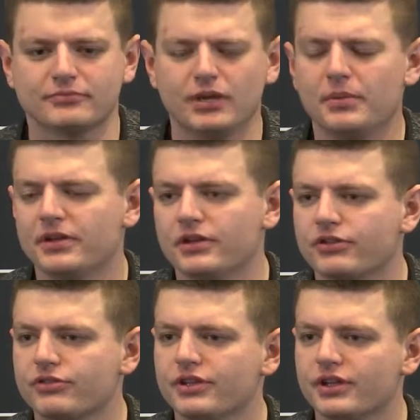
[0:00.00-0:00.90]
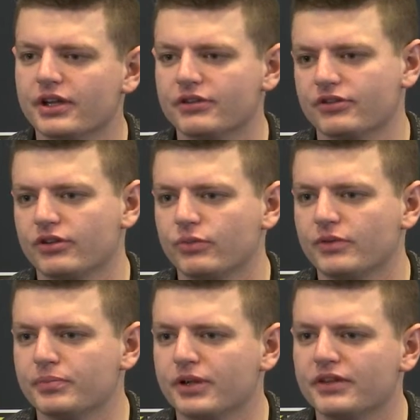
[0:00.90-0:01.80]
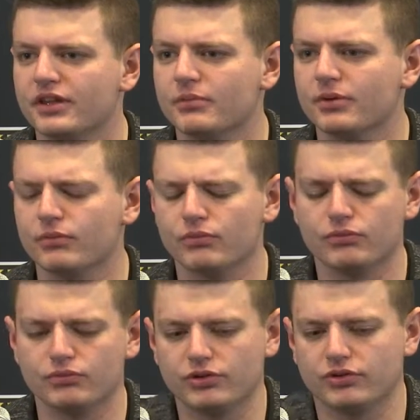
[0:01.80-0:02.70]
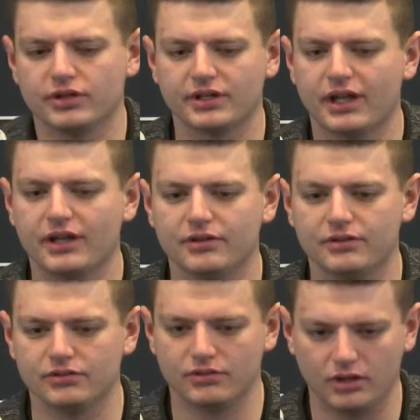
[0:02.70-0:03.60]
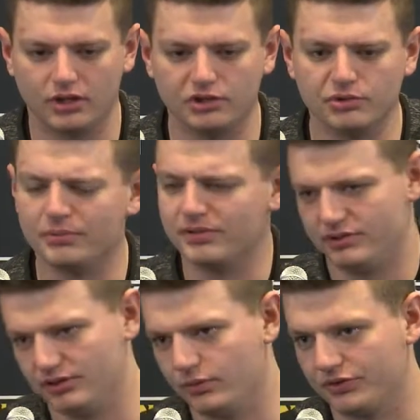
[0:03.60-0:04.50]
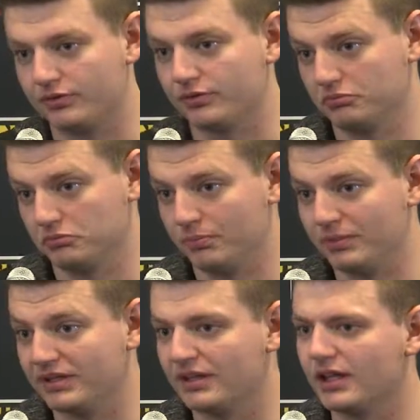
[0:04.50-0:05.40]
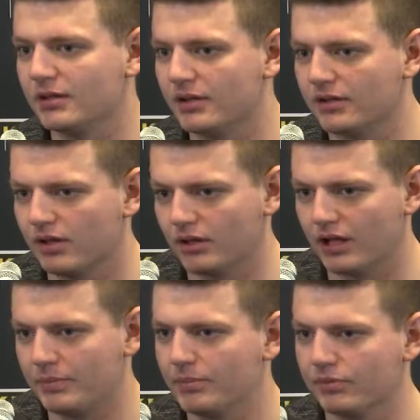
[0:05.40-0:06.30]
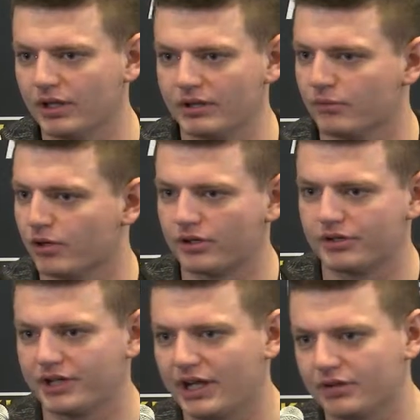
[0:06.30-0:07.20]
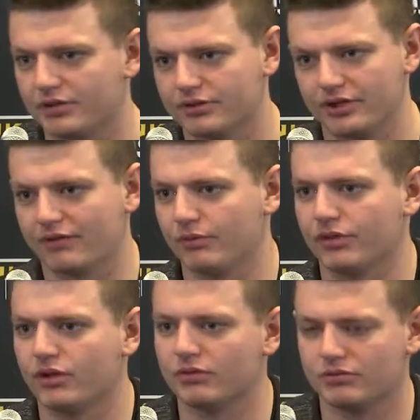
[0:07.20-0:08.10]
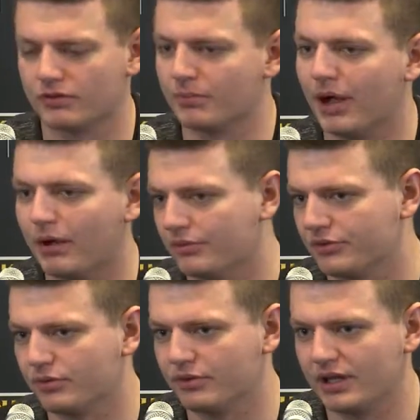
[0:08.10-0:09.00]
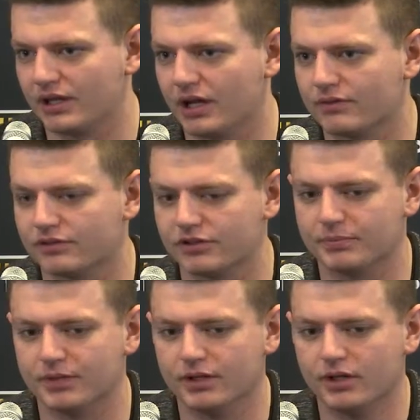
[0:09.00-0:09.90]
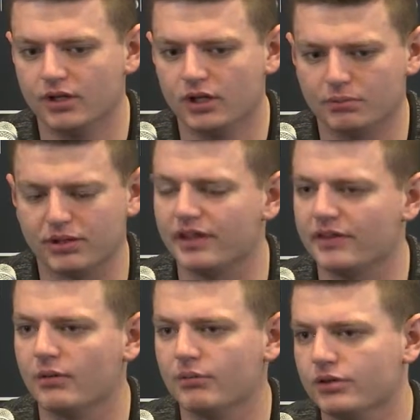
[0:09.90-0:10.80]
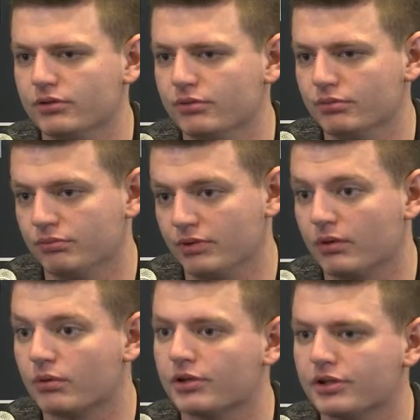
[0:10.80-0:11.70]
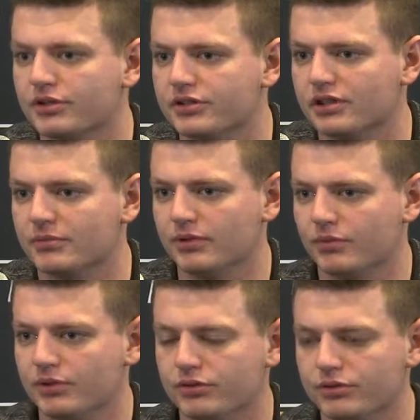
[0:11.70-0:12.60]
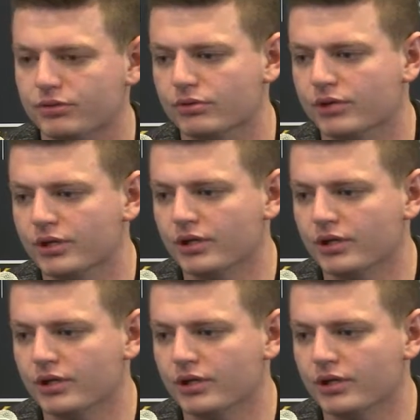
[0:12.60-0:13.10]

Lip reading: Maybe initially, yeah, just because we've played them. But just looking at it, UMBC wasn't a big name that a lot of people like mark on their calendars. Like everyone thought Vermont was going to win that conference. But playing them, we knew they were a really good team, and we knew